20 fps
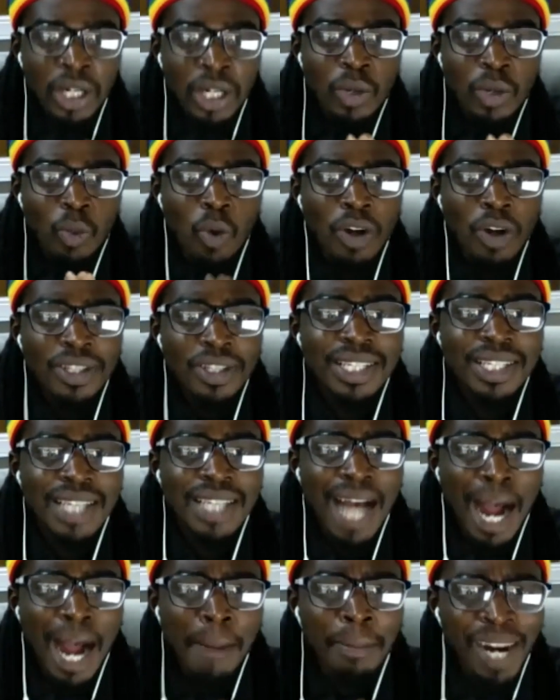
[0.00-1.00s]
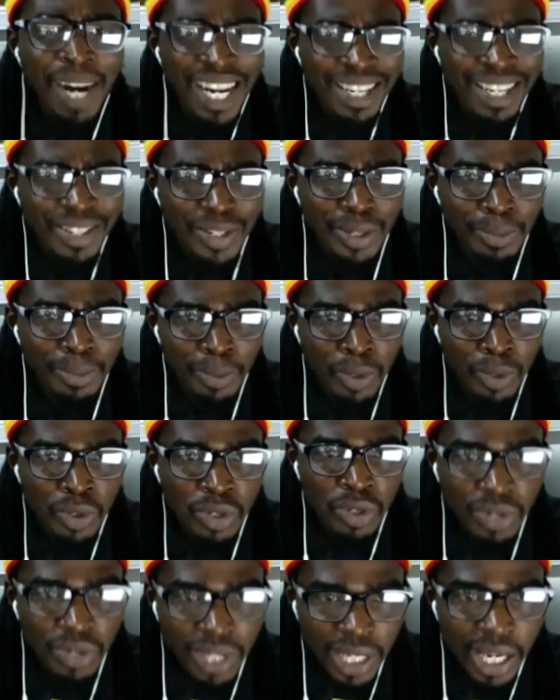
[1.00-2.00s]
what am I supposed
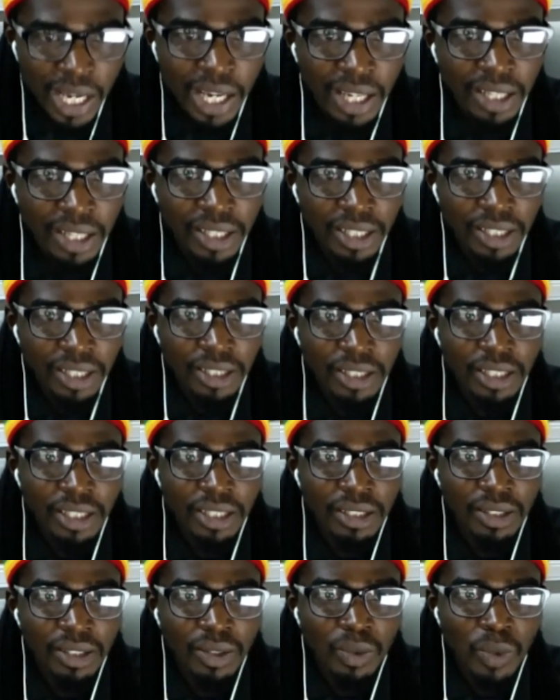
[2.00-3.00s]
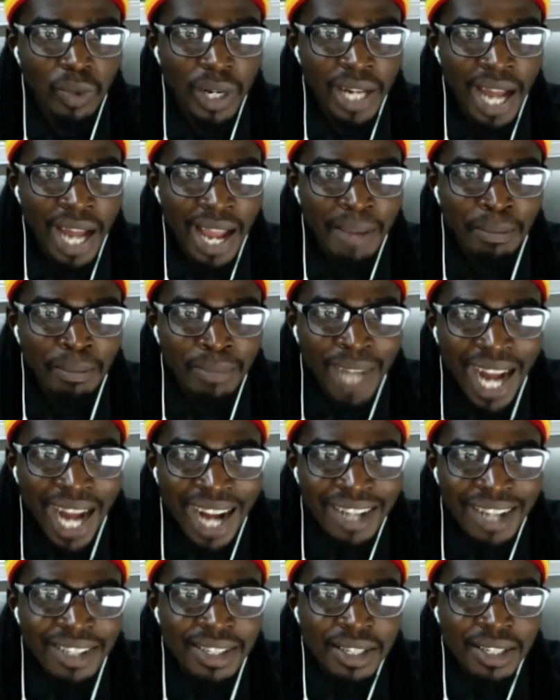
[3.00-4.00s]
to say when I'm
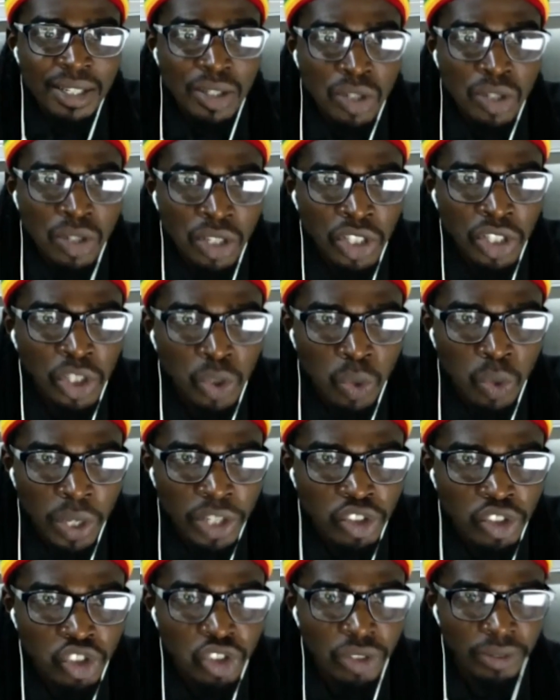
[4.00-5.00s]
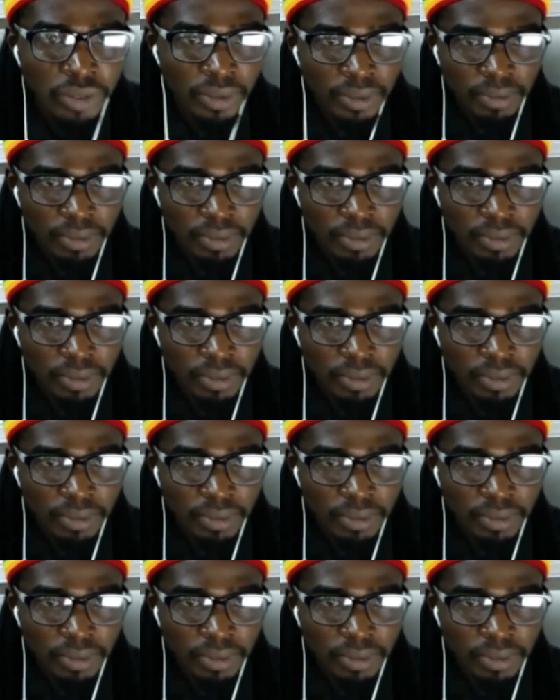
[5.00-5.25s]
asked such question?